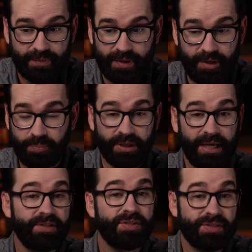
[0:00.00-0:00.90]
in
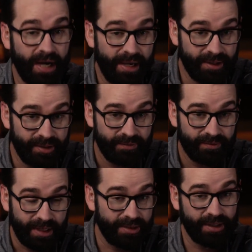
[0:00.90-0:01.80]
polite society
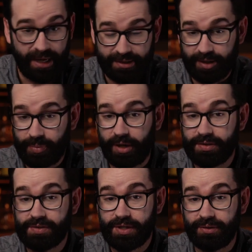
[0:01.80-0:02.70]
at the cocktail
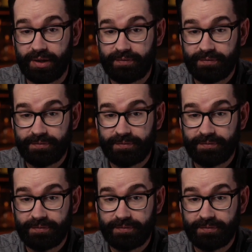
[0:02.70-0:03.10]
parties and so on.